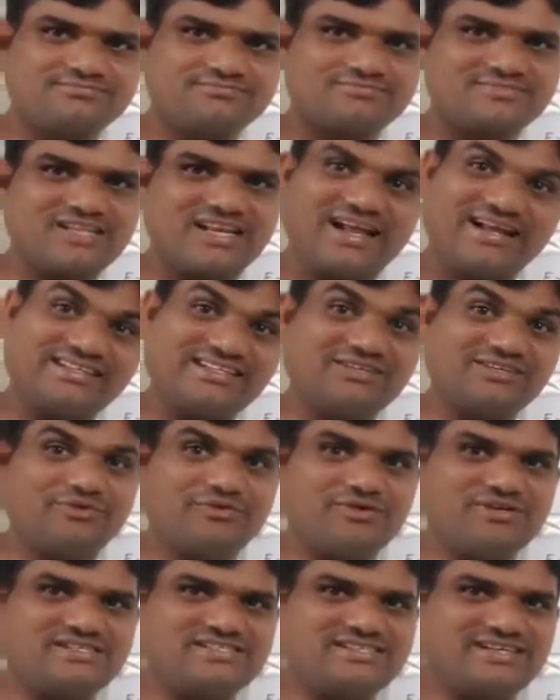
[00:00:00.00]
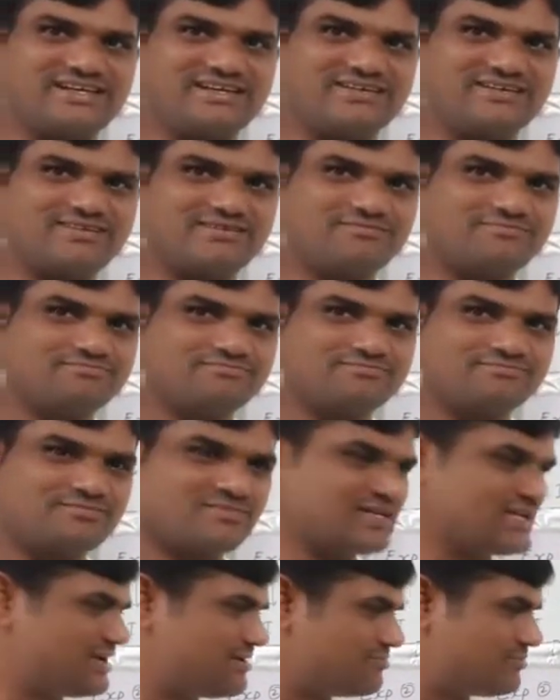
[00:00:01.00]
like that we will say.
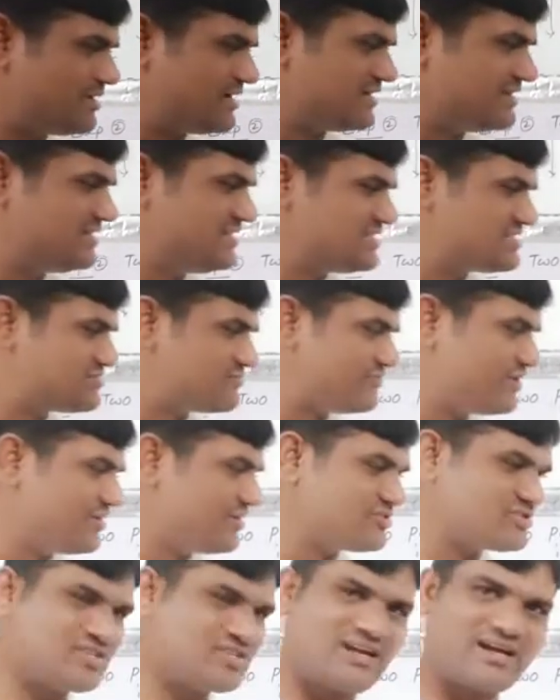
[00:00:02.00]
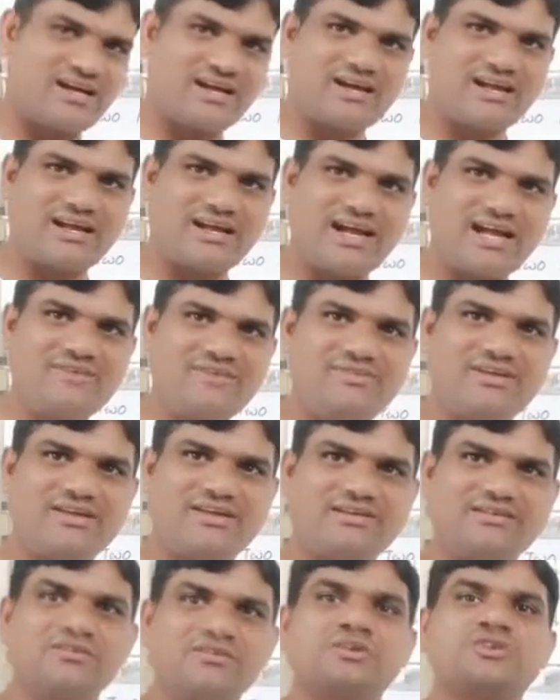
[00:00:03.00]
But these waves are
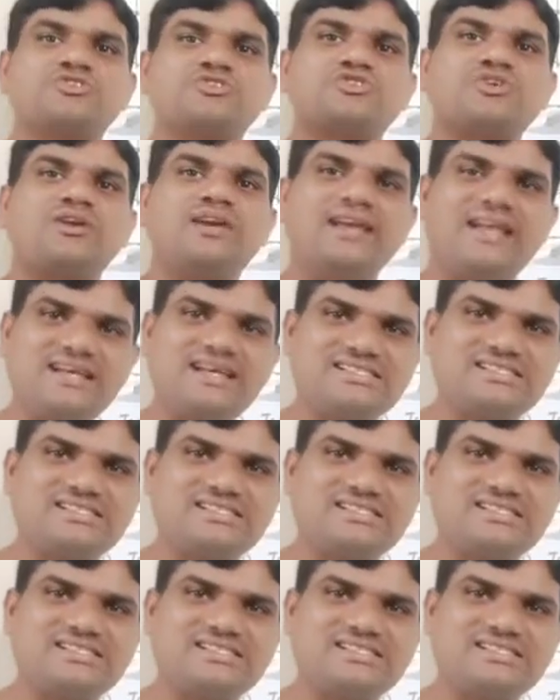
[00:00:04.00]
having less